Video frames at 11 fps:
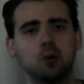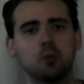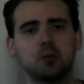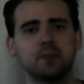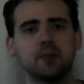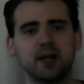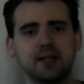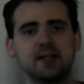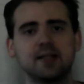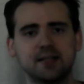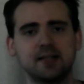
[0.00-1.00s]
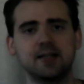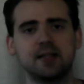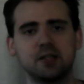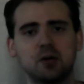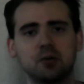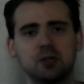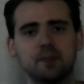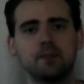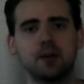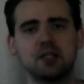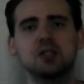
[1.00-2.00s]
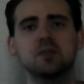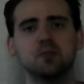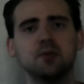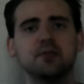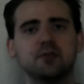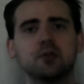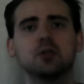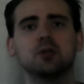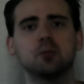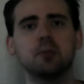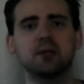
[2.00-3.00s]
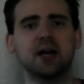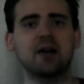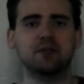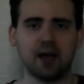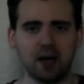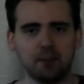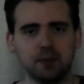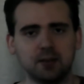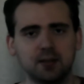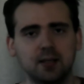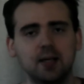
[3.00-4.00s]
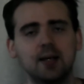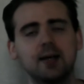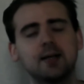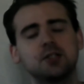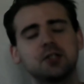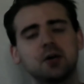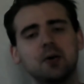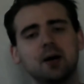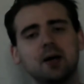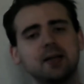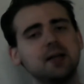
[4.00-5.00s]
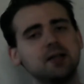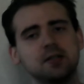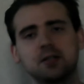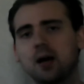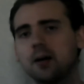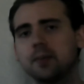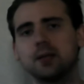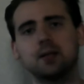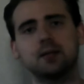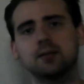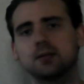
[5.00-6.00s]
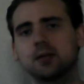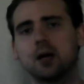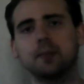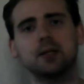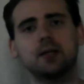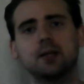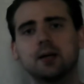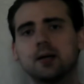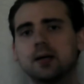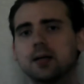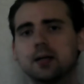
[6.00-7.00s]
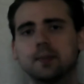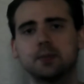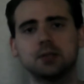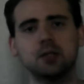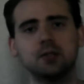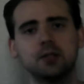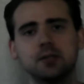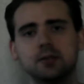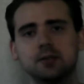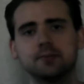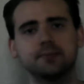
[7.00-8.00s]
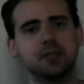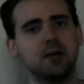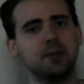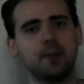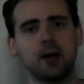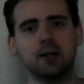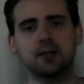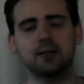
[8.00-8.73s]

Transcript: would make this the best movie for you? What would have to happen? So yeah, just comment below and tell me about